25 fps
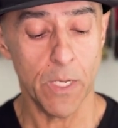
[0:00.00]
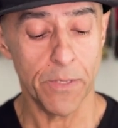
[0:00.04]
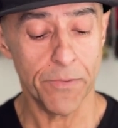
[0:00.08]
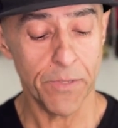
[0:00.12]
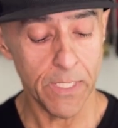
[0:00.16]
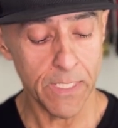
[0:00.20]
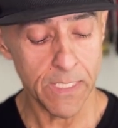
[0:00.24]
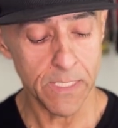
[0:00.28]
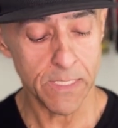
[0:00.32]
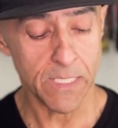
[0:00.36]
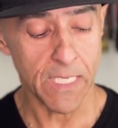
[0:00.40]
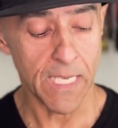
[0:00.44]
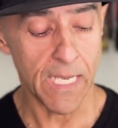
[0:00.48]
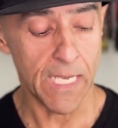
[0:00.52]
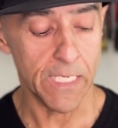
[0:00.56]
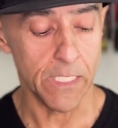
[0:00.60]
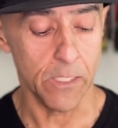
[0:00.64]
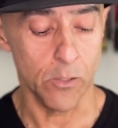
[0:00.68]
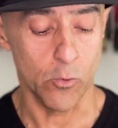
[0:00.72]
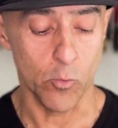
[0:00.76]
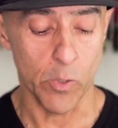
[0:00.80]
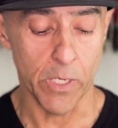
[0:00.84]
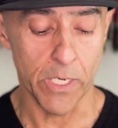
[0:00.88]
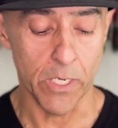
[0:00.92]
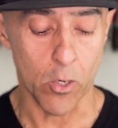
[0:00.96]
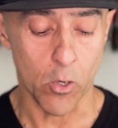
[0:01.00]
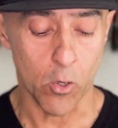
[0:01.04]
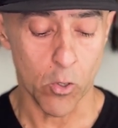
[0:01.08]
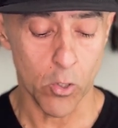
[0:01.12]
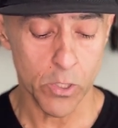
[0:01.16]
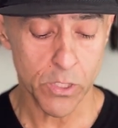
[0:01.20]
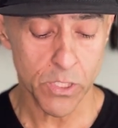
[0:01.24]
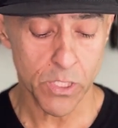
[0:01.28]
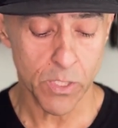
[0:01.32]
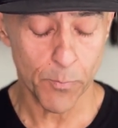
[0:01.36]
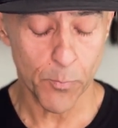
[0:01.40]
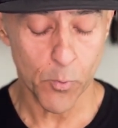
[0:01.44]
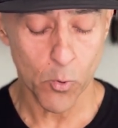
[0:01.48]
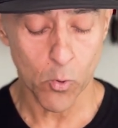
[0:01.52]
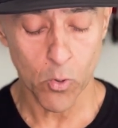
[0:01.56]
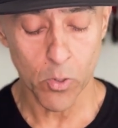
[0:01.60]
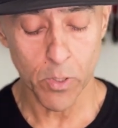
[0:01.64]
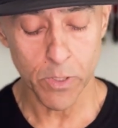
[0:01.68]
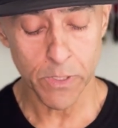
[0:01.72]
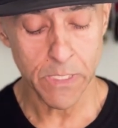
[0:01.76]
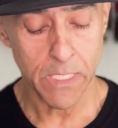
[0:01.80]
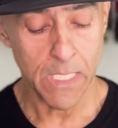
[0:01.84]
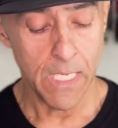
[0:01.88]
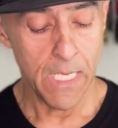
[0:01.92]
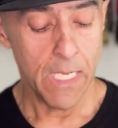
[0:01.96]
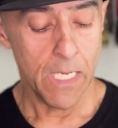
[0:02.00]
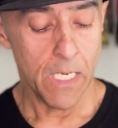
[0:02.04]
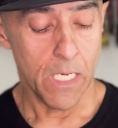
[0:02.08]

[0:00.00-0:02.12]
I think it's got great arch support.